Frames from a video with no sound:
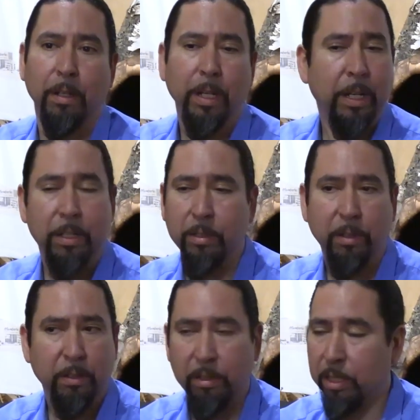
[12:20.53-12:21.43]
And
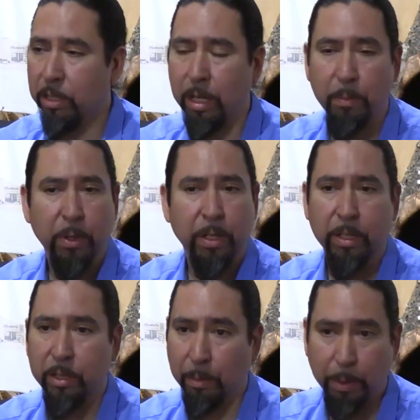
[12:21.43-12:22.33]
December
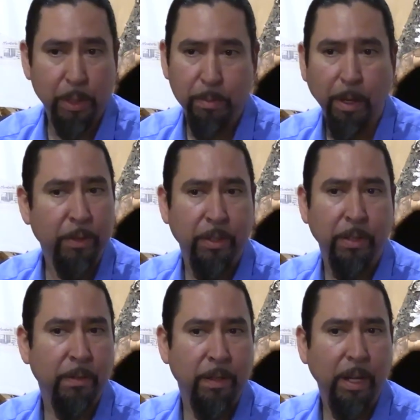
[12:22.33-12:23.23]
is our biggest month
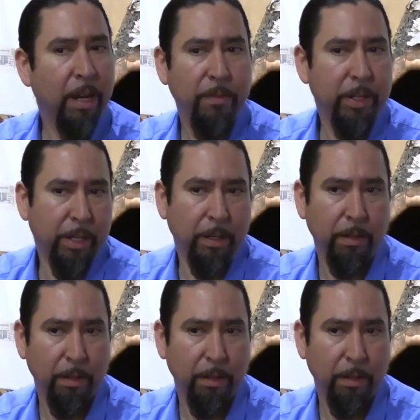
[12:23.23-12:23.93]
every year.